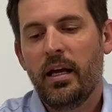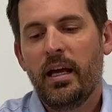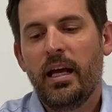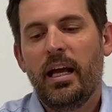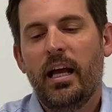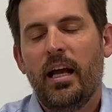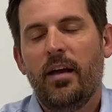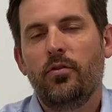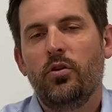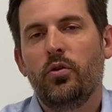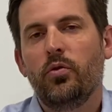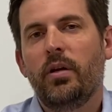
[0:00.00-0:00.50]

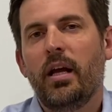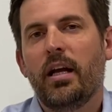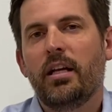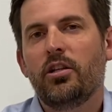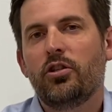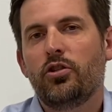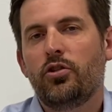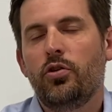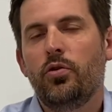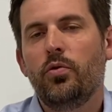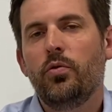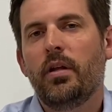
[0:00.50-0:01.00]
if you get
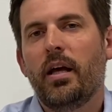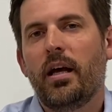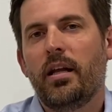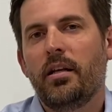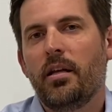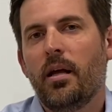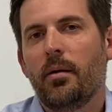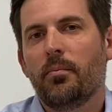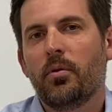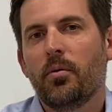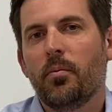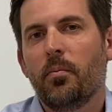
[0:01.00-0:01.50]
it to that
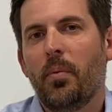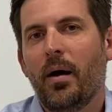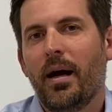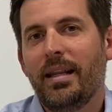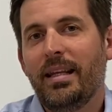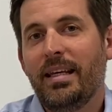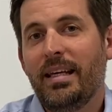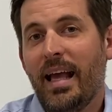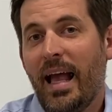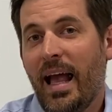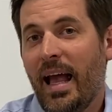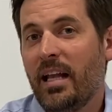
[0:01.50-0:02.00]
number by
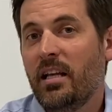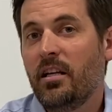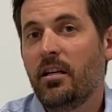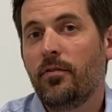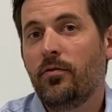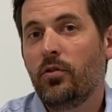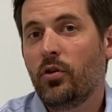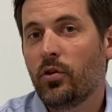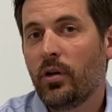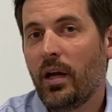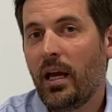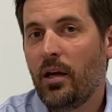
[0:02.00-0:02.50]
the end
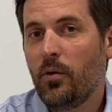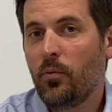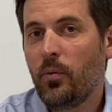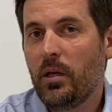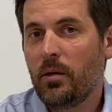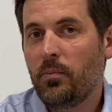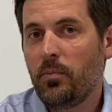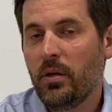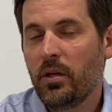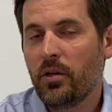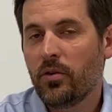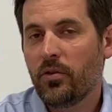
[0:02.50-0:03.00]
of your
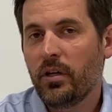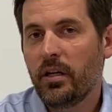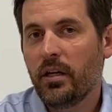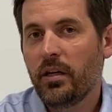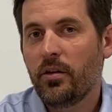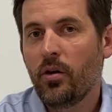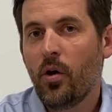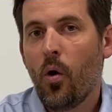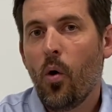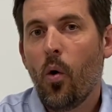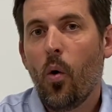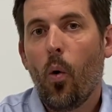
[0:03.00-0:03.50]
8-week
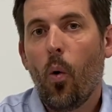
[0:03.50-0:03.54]
period